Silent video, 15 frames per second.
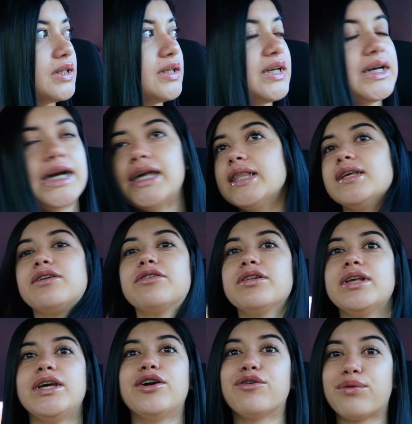Like, I
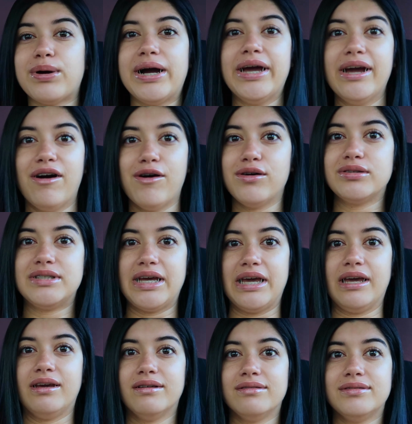literally cry all
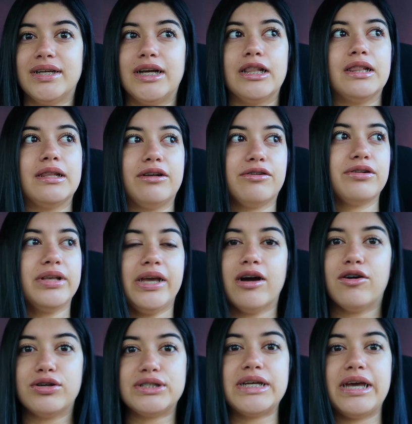day, like
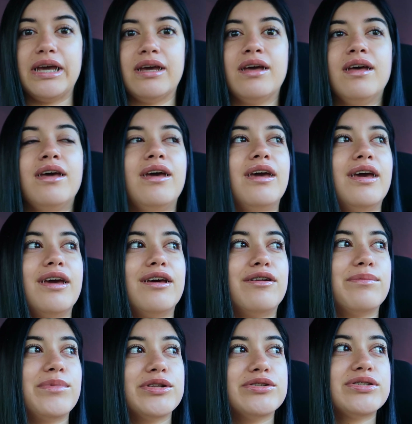literally all day.
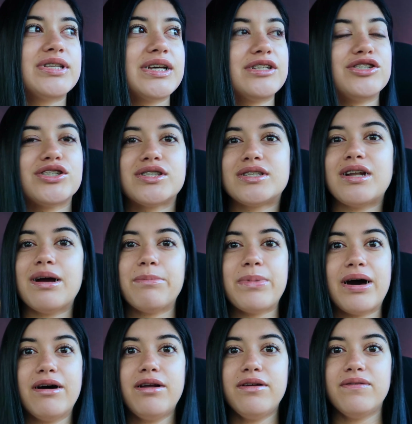And Armando's like, just
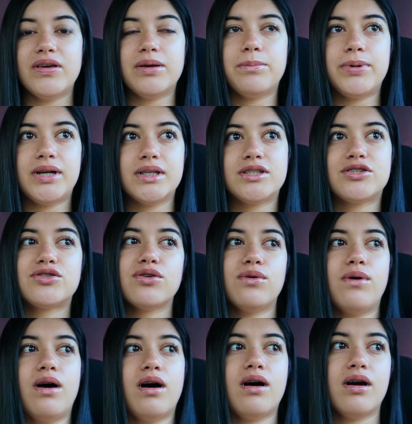snap out of it. But it's
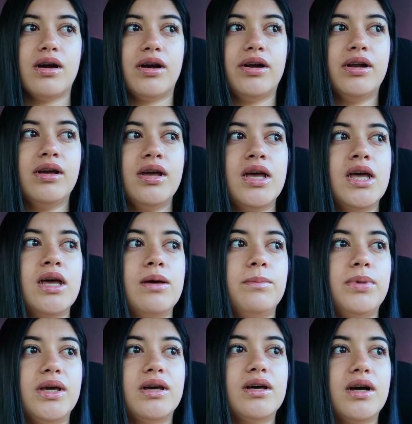so hard
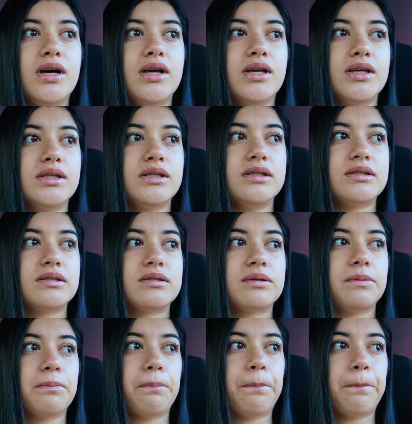because